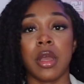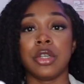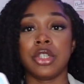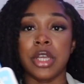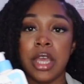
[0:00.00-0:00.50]

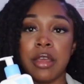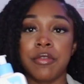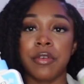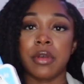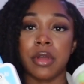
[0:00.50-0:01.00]

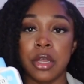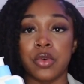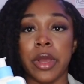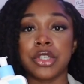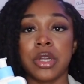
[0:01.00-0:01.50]
shave in
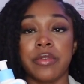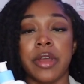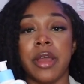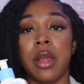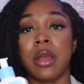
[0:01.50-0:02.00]
direction of your
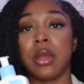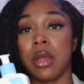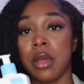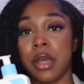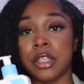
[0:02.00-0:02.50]
hair,
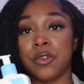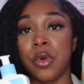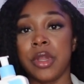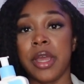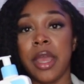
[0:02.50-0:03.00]

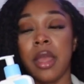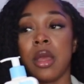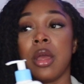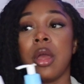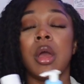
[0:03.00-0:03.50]
exfoliate,
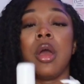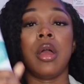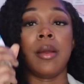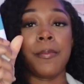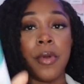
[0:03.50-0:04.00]

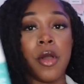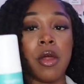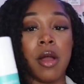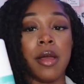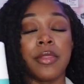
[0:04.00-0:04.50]
put
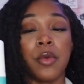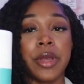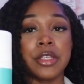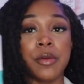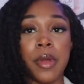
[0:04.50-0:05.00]
on the
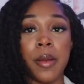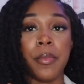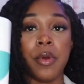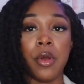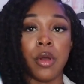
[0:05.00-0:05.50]
razor
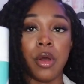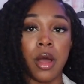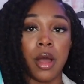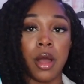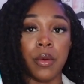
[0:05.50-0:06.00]
bump
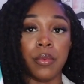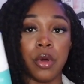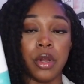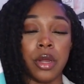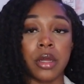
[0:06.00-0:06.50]

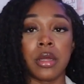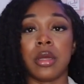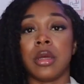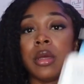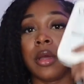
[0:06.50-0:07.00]
roller,
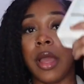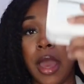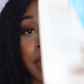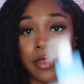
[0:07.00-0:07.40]
and